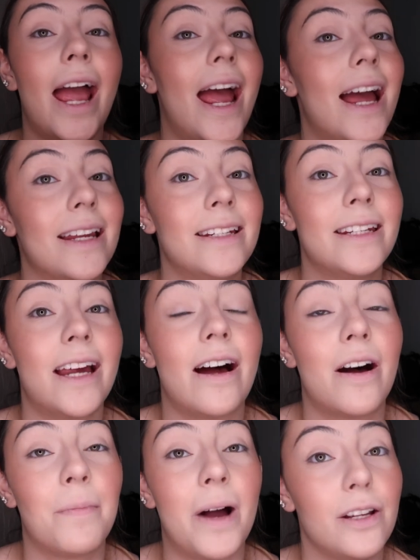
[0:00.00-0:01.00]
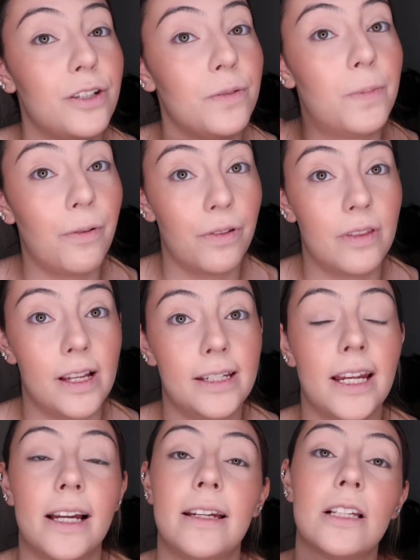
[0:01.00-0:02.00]
And I do both of the
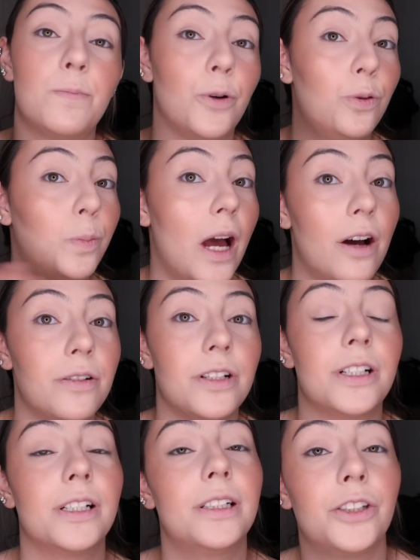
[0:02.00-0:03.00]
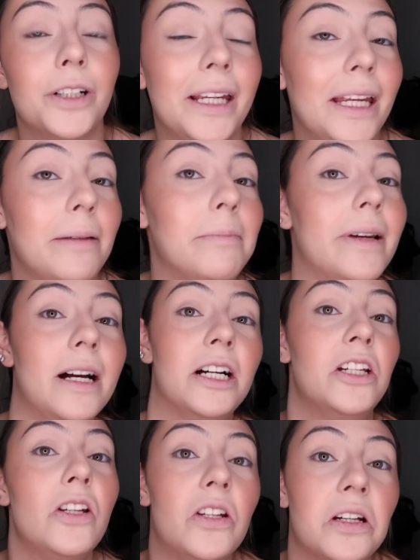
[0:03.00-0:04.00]
techniques, both powder, cream,
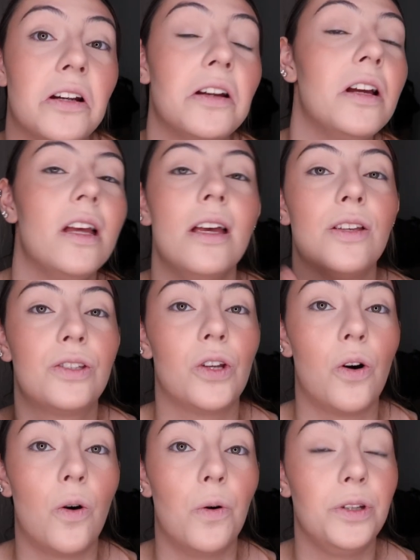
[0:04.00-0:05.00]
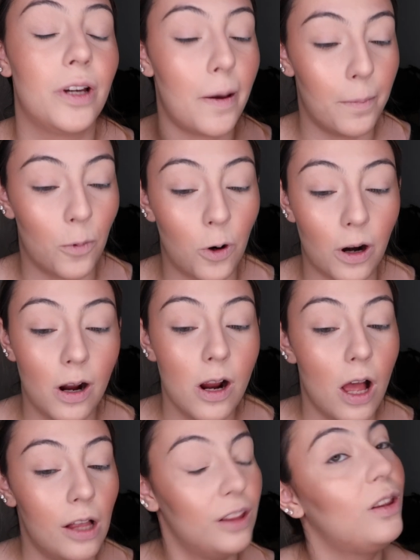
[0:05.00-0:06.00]
under, so you get more
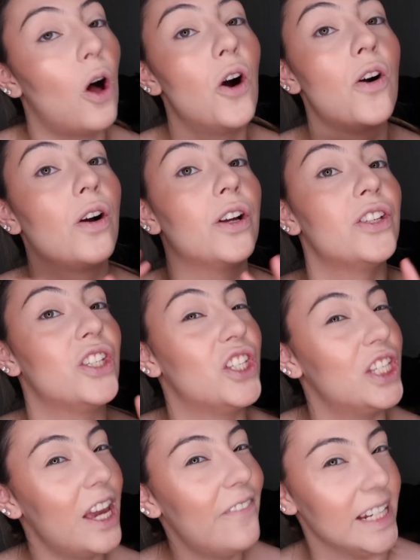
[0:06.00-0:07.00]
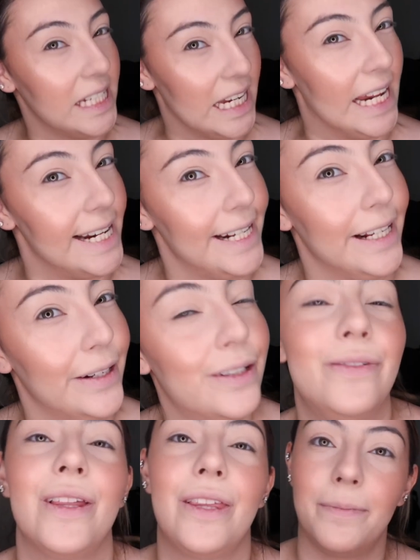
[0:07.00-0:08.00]
longevity
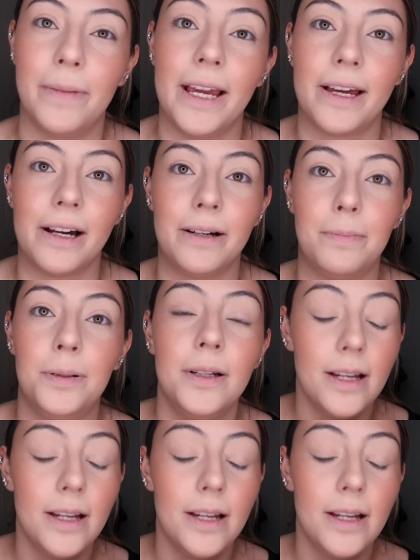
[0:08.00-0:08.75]
with your makeup.